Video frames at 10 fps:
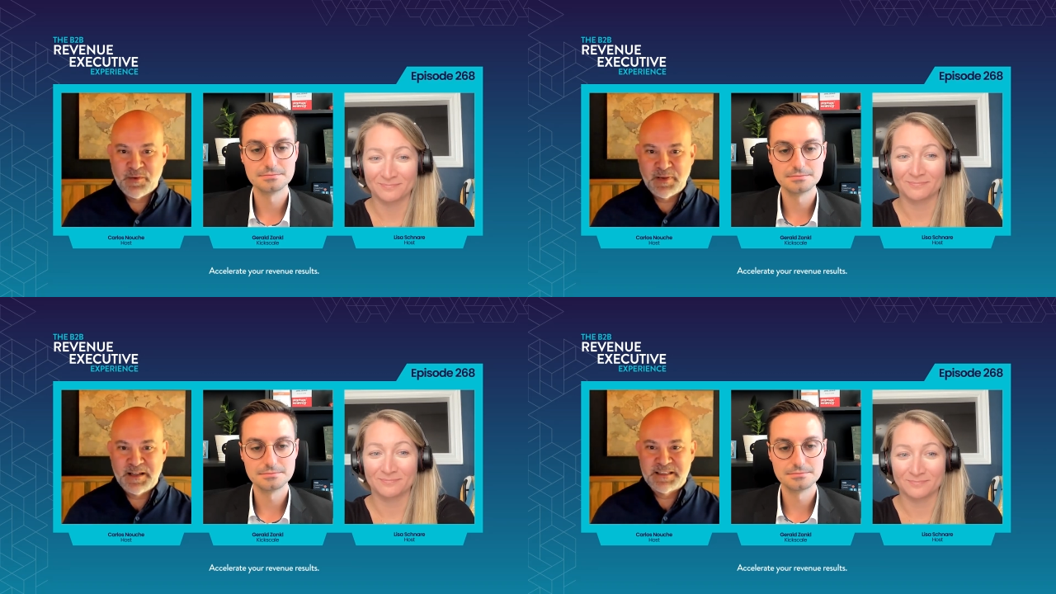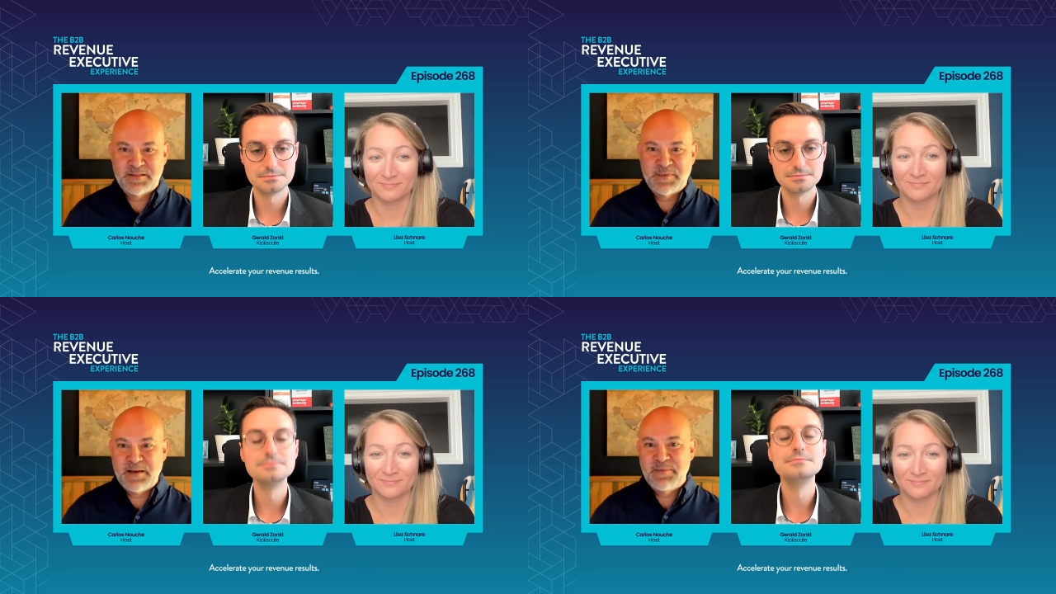Speaker 1: the
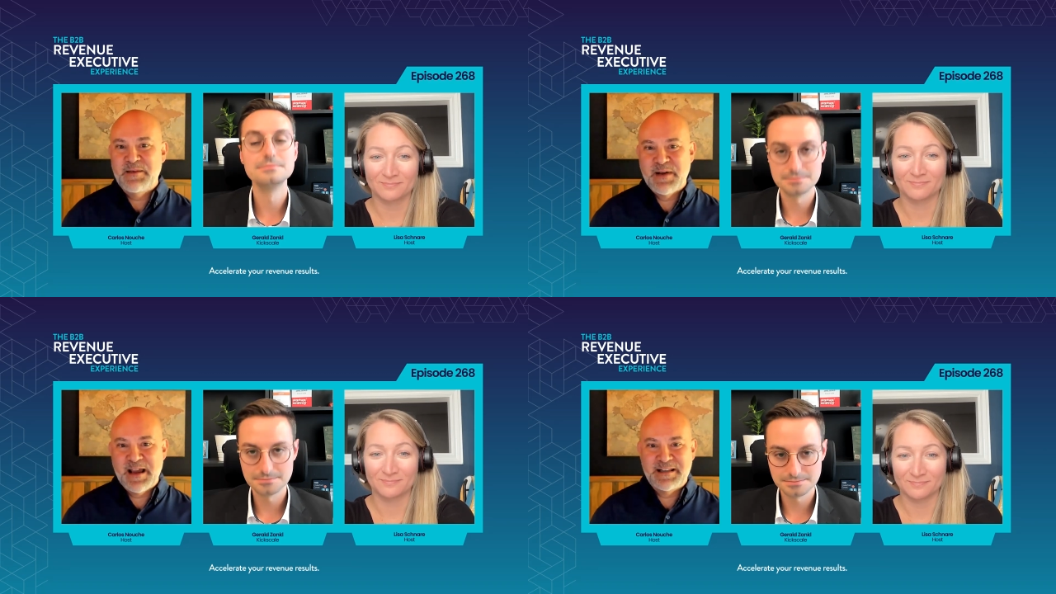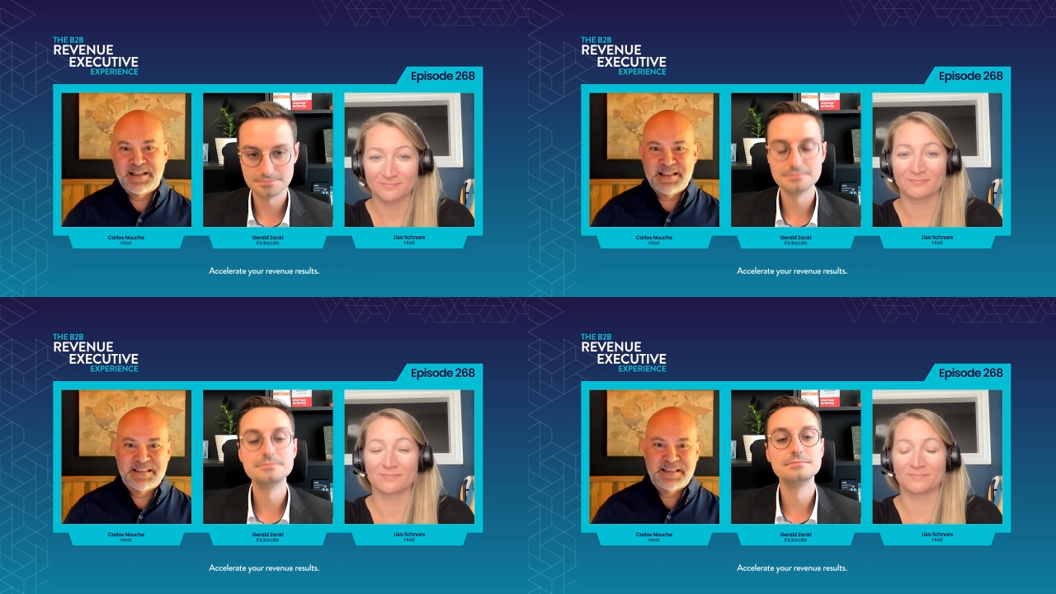place. And what I mean by it
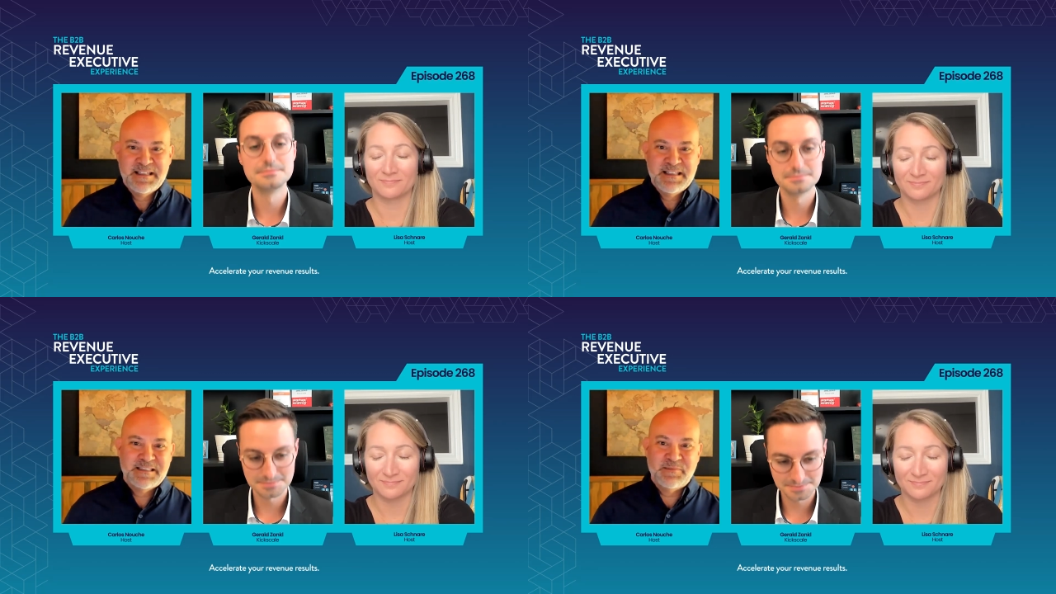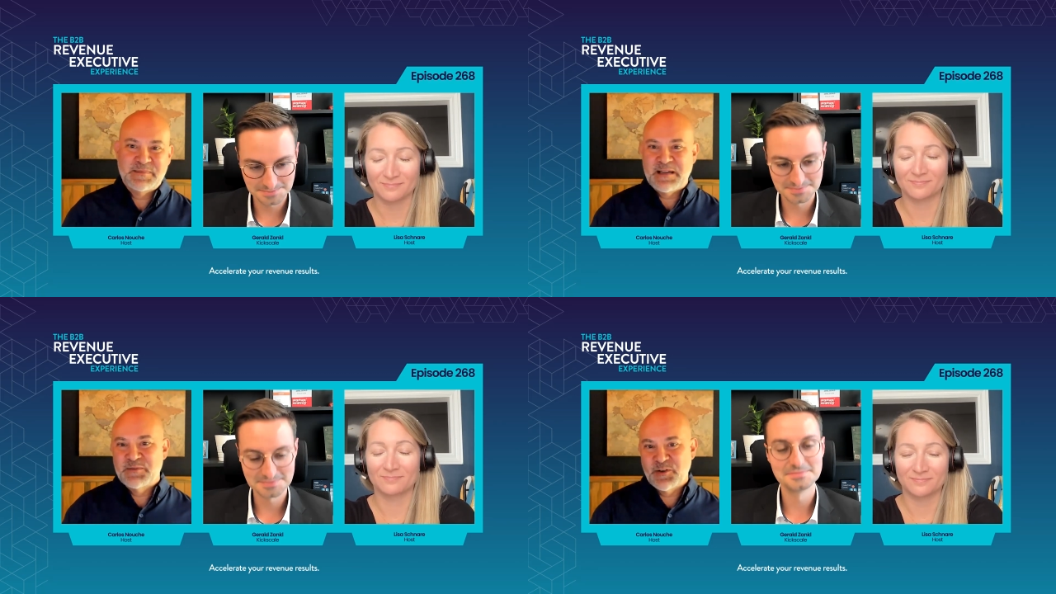is
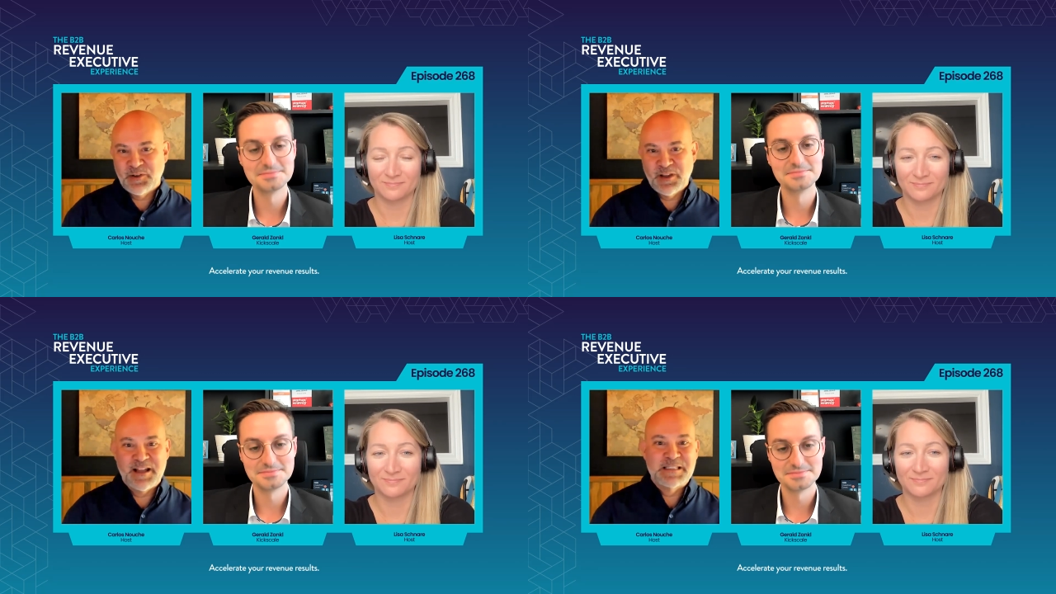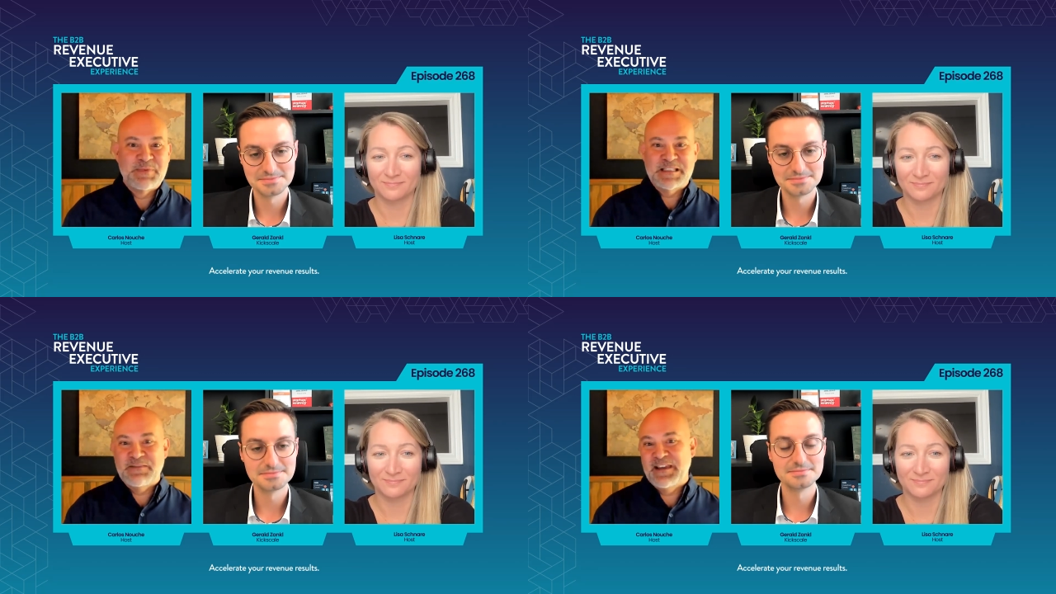sometimes early on,
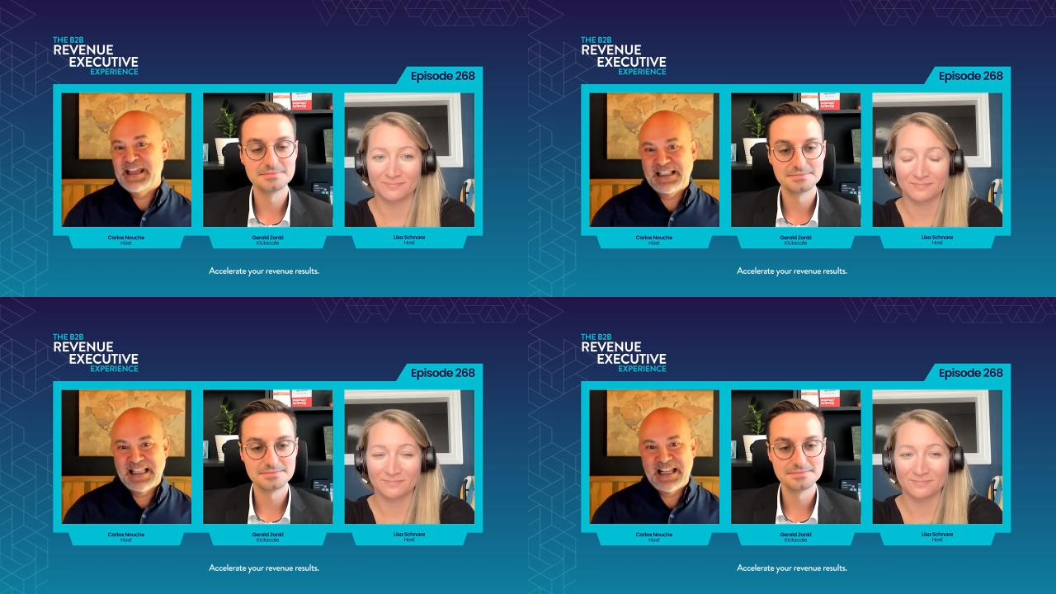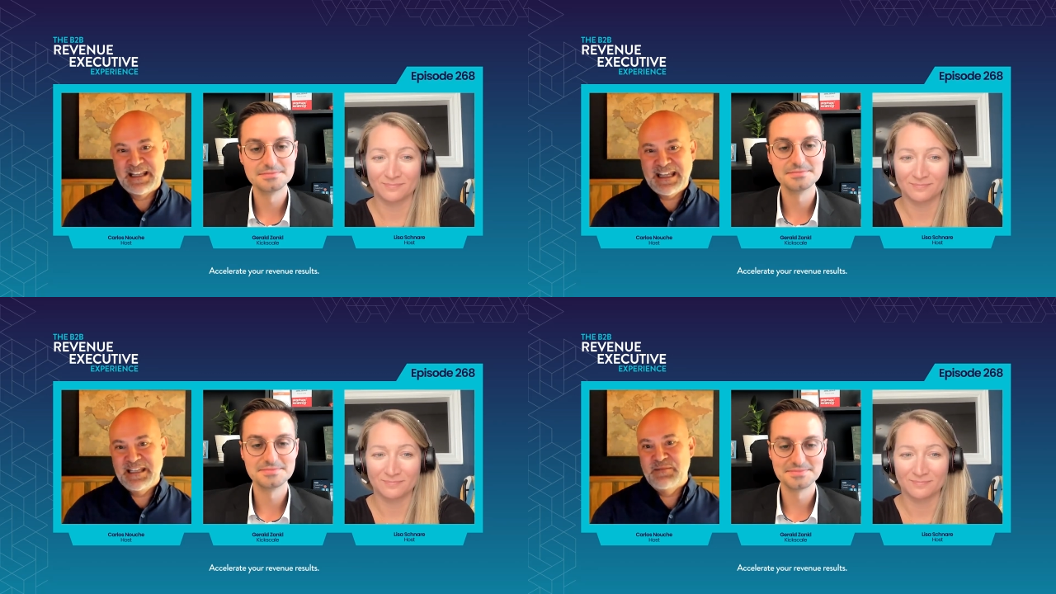especially if they get a lot
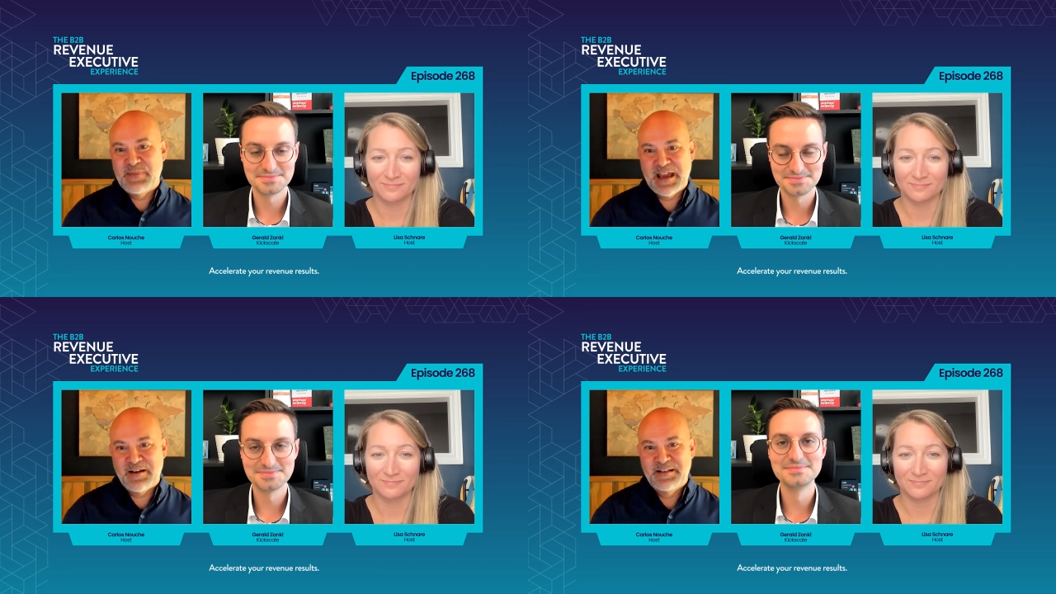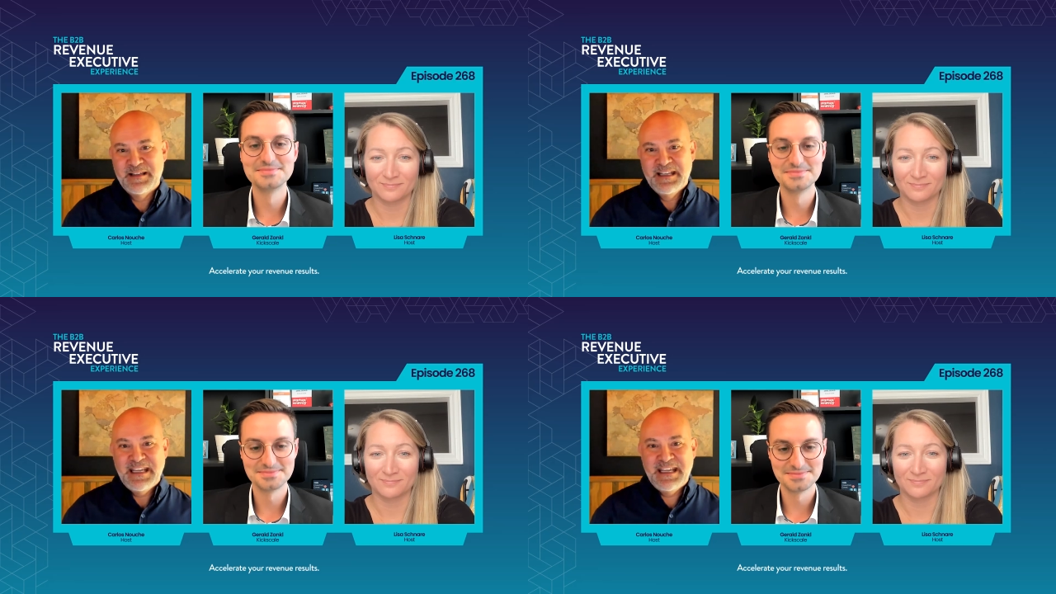of inbound,
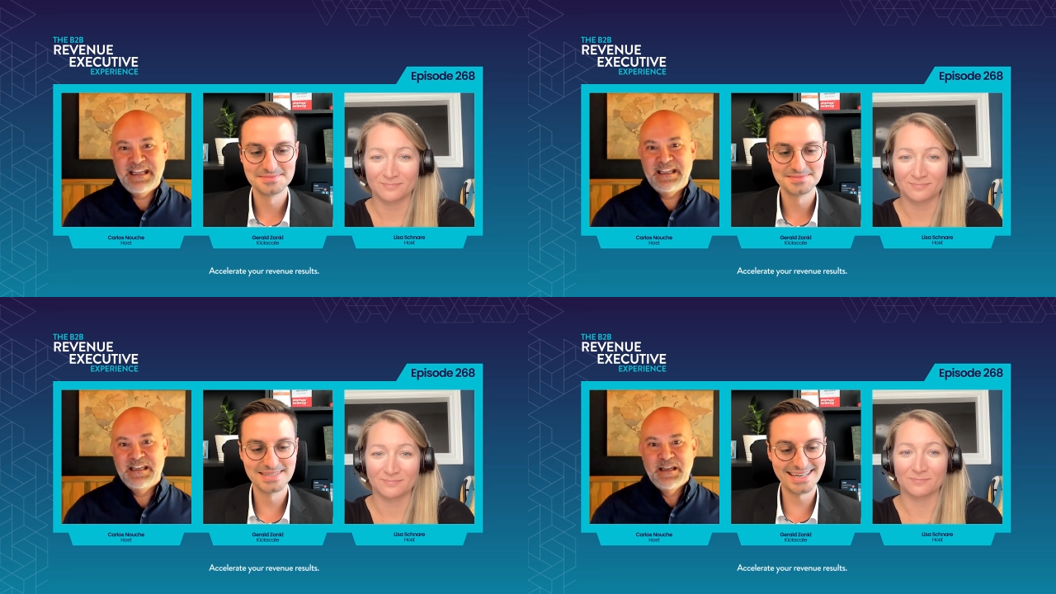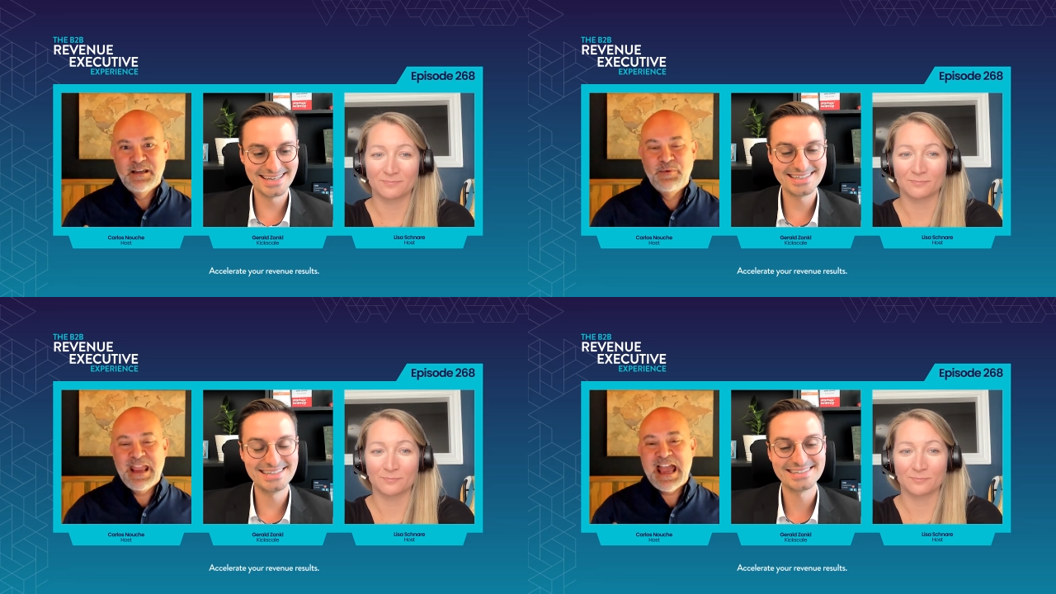hey, we